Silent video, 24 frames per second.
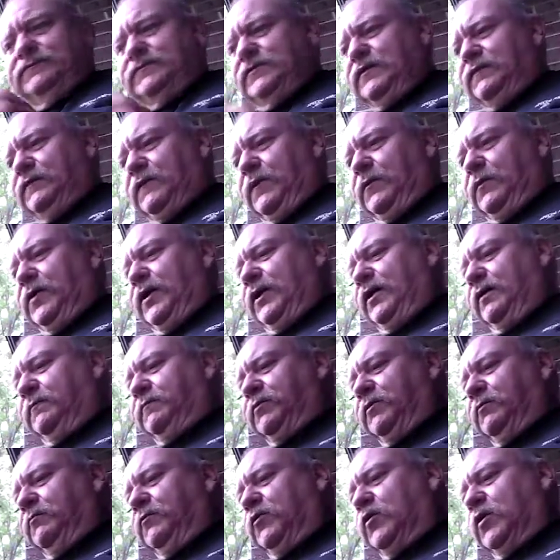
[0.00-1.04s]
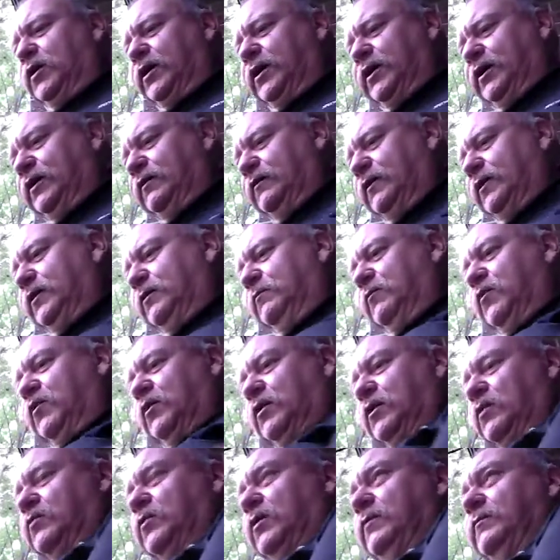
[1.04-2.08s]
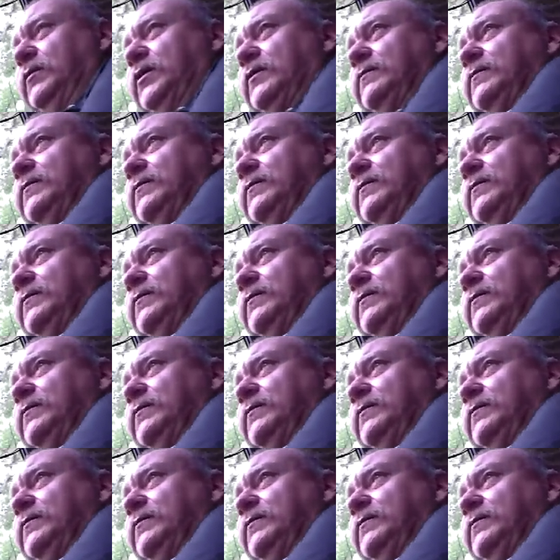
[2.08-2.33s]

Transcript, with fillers: If I wanted to put more gear in and more equipment,